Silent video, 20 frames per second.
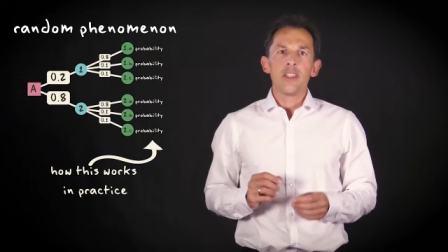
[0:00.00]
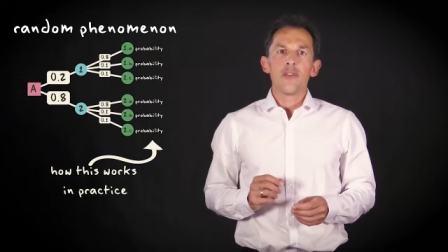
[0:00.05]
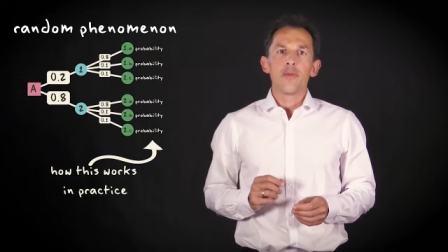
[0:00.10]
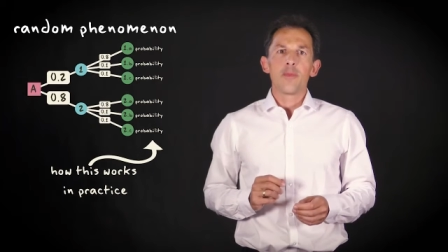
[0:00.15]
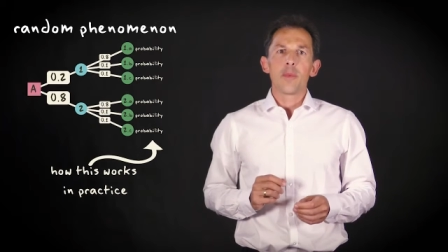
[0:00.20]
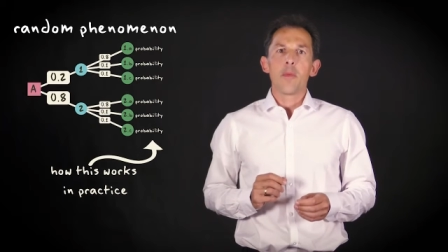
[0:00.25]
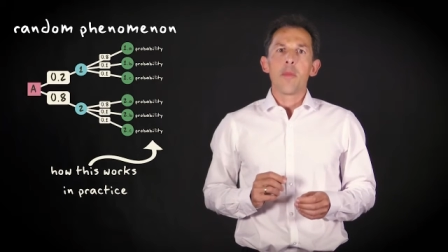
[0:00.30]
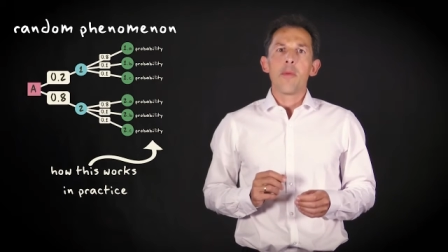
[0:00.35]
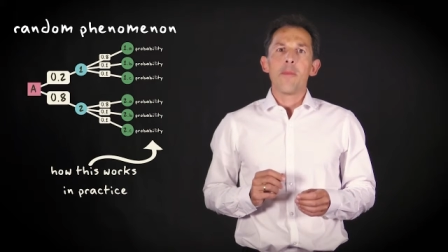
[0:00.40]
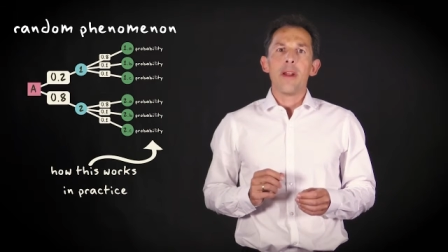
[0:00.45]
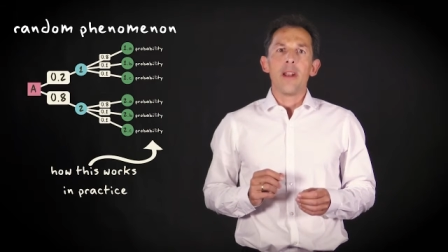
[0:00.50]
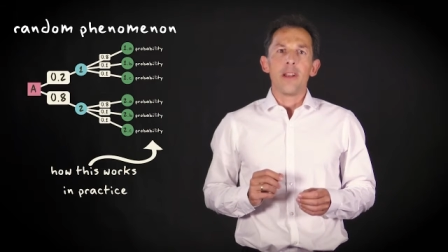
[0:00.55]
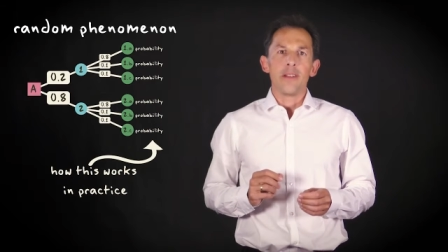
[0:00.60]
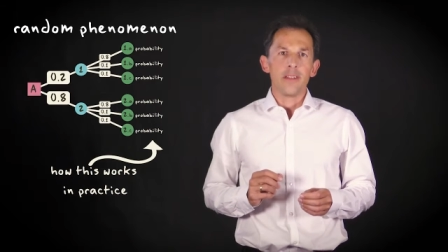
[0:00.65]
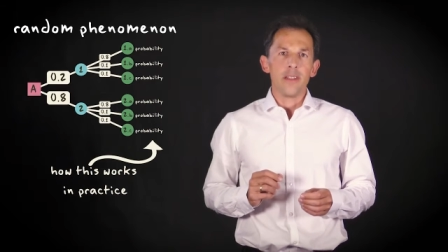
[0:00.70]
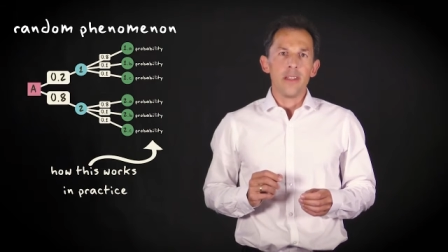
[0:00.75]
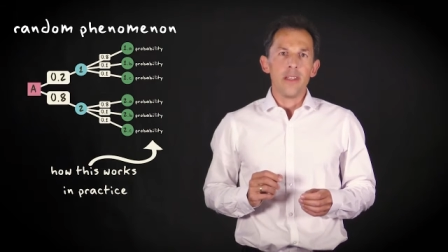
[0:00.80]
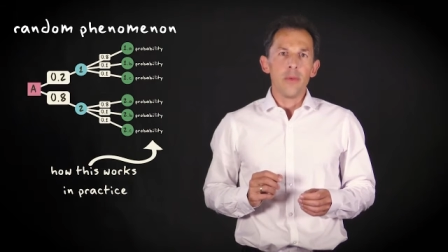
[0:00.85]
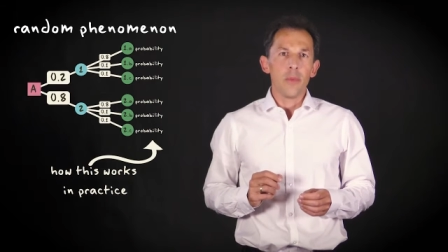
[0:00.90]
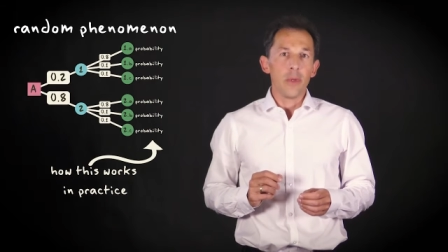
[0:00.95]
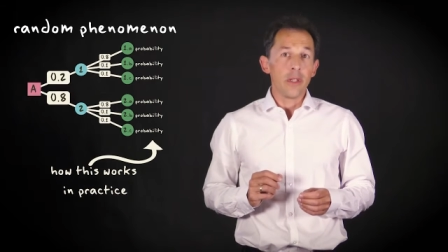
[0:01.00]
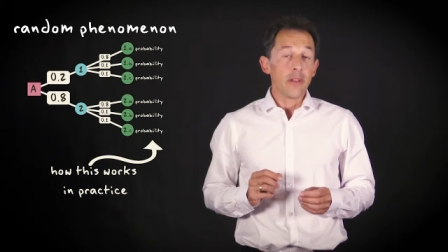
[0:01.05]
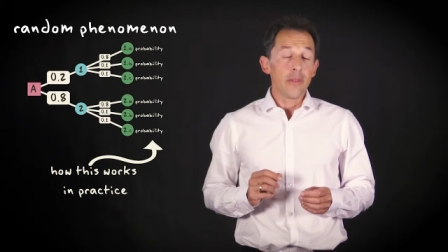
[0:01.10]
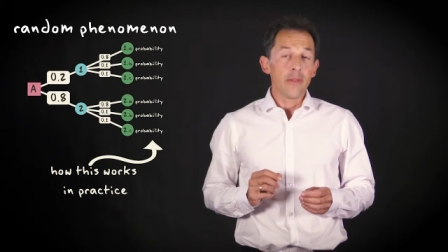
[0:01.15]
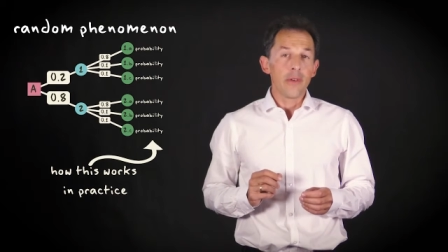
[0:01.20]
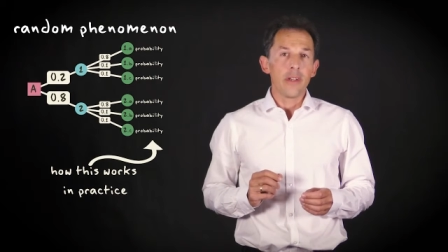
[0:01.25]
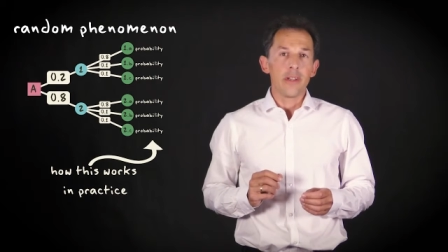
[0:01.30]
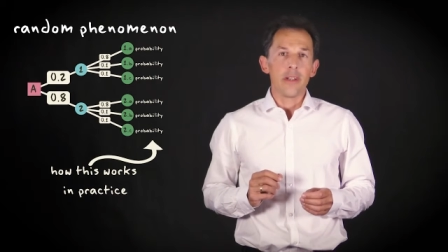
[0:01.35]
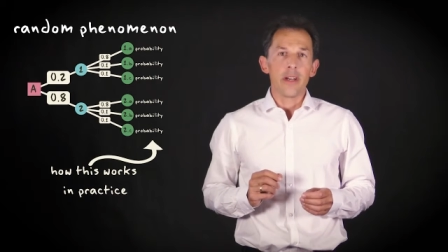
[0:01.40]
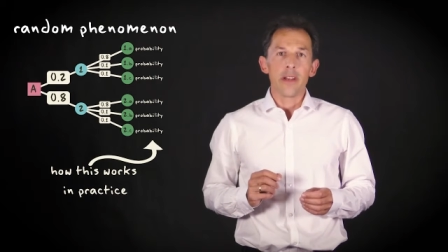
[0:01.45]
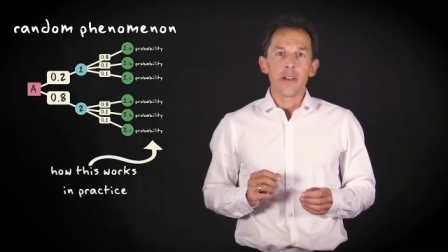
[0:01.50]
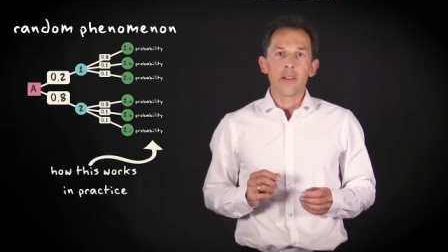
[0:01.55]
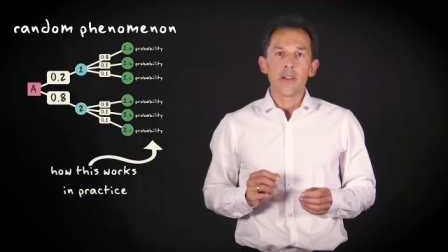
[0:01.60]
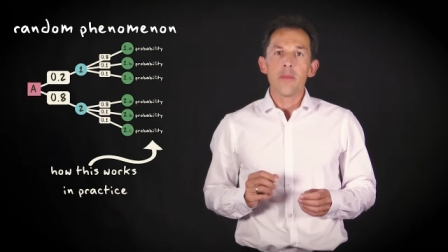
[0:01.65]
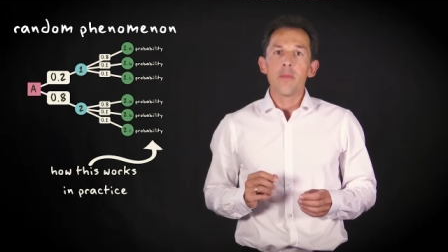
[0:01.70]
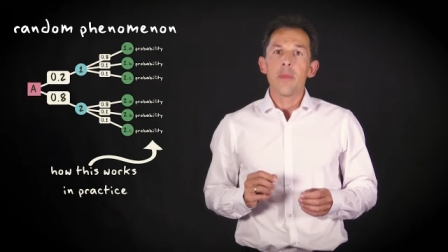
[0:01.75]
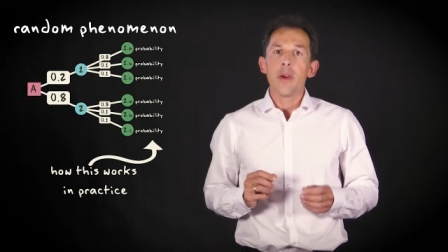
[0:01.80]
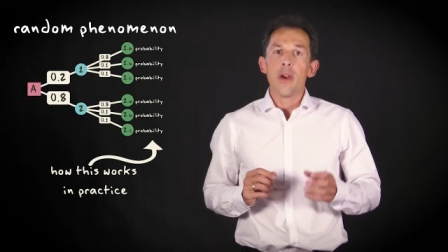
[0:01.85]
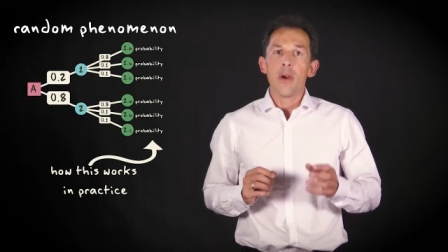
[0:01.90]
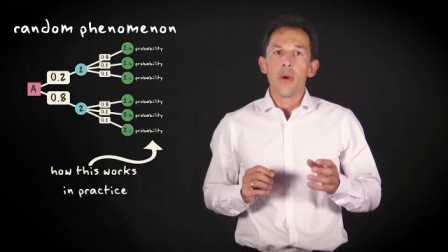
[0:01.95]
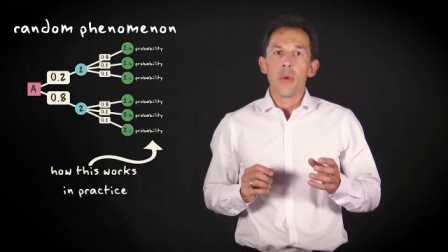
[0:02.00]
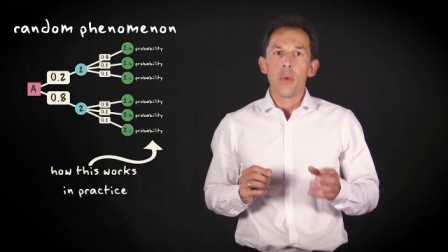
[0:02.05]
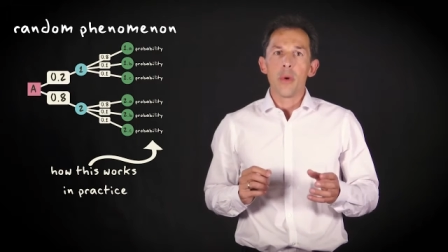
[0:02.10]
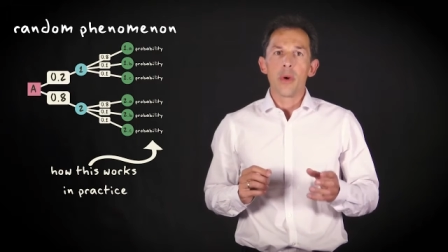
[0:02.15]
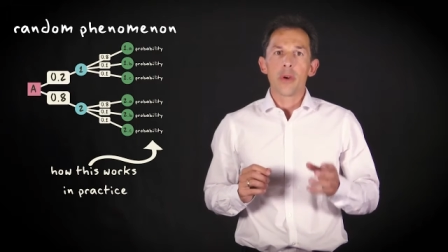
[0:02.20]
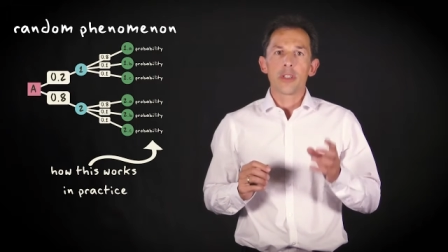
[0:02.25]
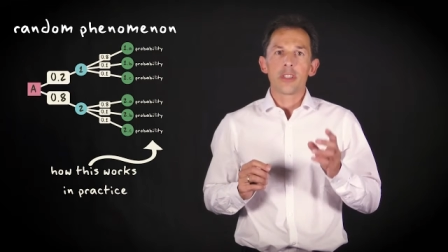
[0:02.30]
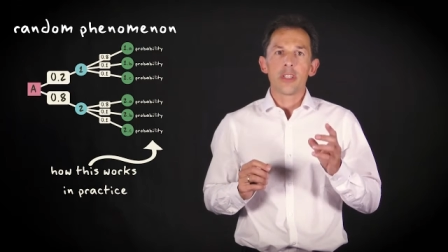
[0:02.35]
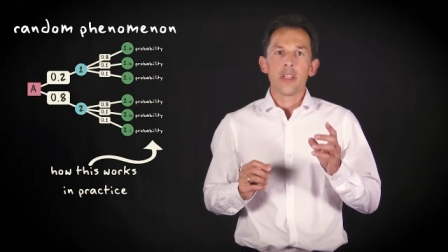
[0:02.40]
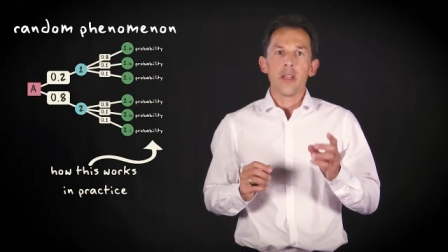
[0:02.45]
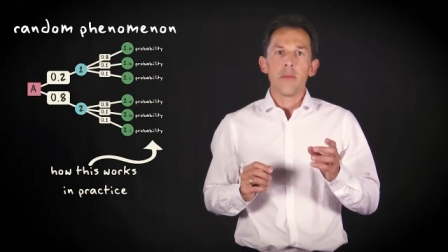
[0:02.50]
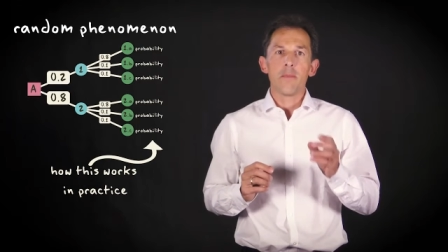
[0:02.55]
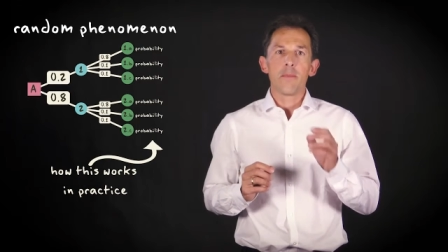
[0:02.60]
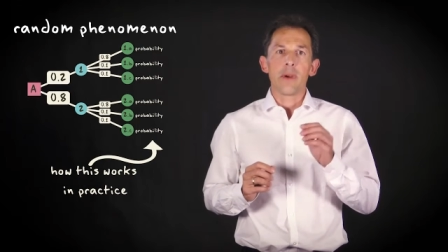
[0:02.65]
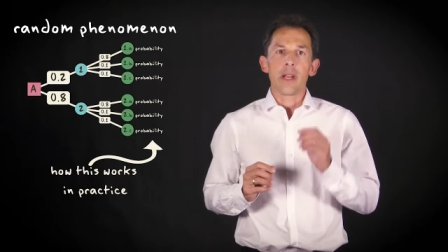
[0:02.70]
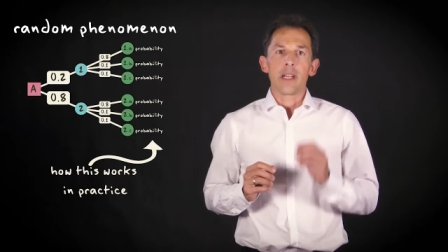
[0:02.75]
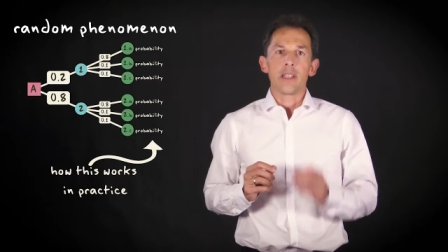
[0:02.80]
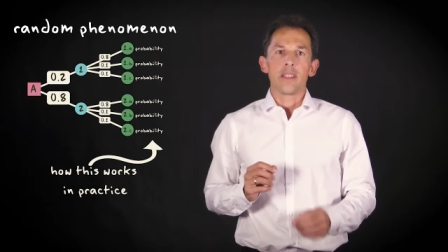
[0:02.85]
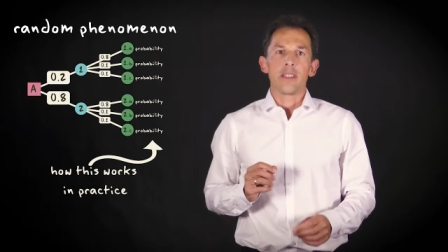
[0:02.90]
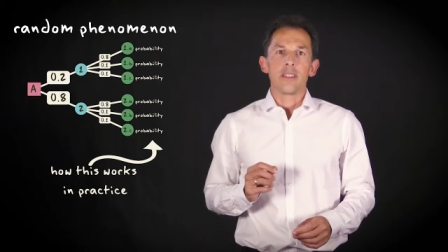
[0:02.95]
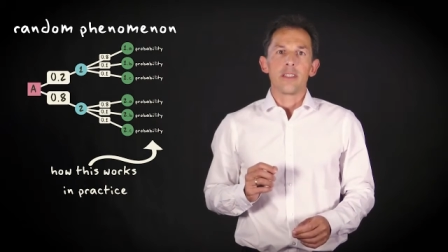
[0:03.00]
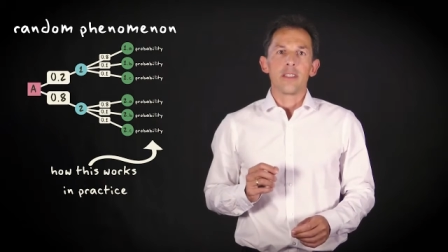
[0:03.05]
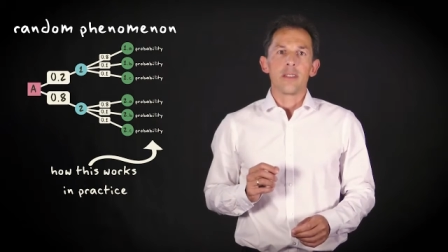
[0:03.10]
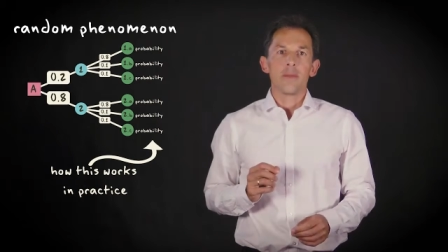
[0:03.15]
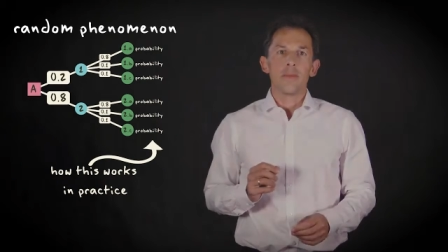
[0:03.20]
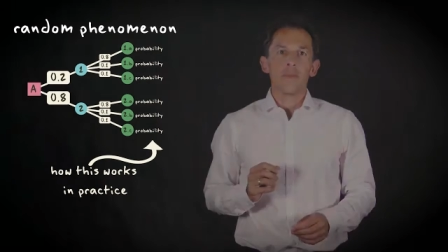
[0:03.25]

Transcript: of probability with the tree diagram works in practice.